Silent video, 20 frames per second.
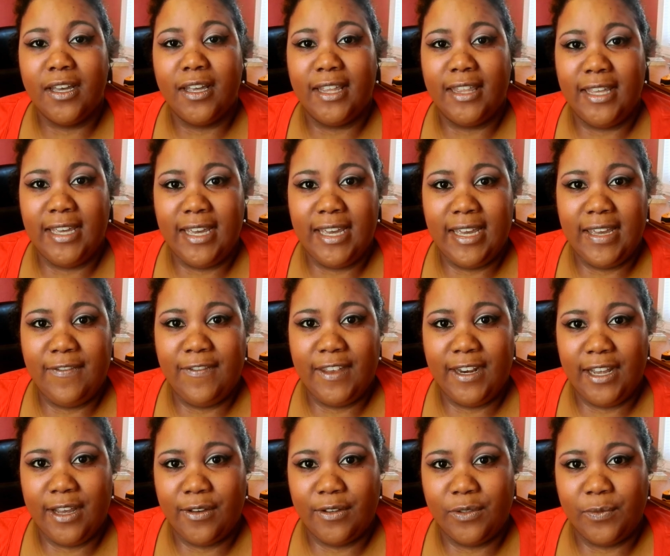the
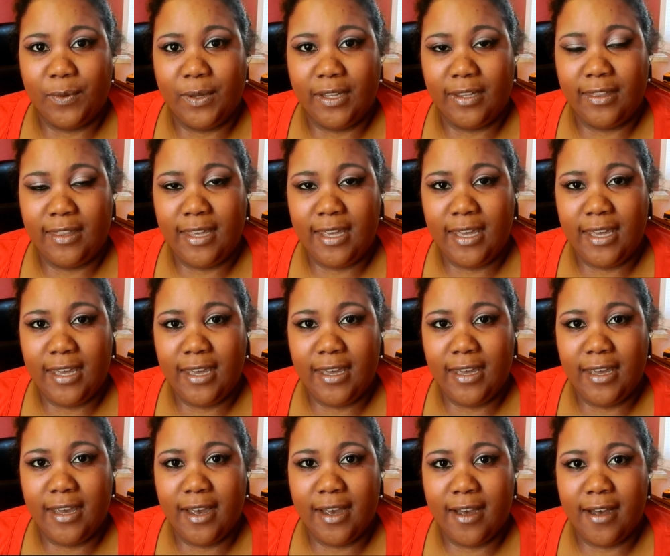videos with
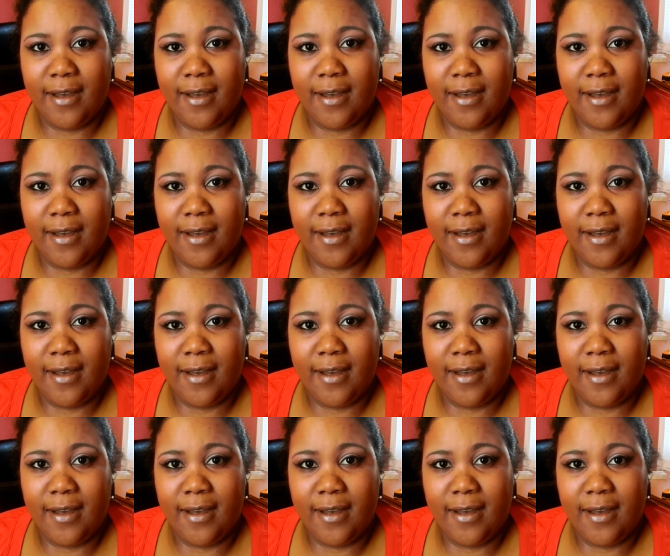the